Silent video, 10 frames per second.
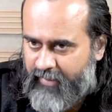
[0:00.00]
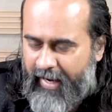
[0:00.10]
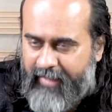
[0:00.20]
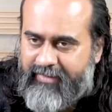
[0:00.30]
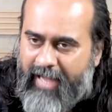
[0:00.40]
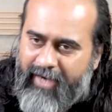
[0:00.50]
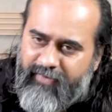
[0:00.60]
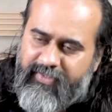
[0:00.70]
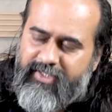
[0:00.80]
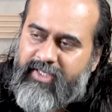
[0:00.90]
And that
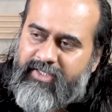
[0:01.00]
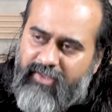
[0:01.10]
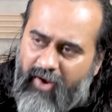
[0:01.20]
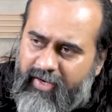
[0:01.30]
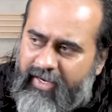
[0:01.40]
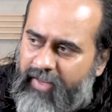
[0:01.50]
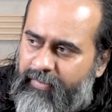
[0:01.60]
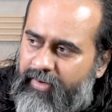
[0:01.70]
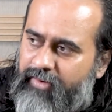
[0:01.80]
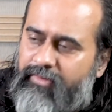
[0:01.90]
which does not
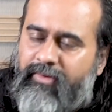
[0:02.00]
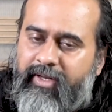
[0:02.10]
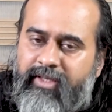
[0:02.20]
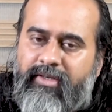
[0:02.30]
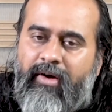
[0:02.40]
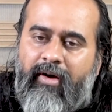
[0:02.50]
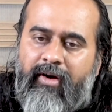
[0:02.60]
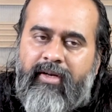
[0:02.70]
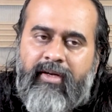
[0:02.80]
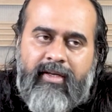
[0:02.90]
enable you to reach
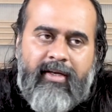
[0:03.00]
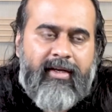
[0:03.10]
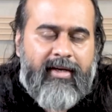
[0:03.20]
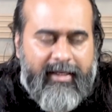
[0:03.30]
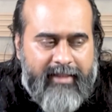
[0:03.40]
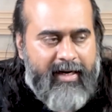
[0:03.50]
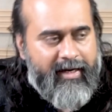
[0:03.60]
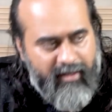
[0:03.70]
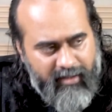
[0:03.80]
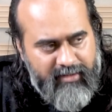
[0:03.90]
God, rather
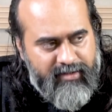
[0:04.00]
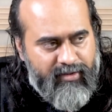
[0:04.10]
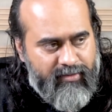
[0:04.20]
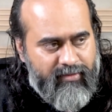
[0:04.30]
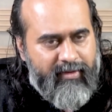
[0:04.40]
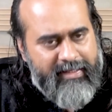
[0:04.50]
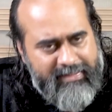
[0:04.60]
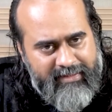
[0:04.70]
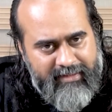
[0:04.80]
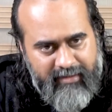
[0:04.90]
hinders you,
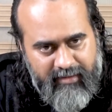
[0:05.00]
is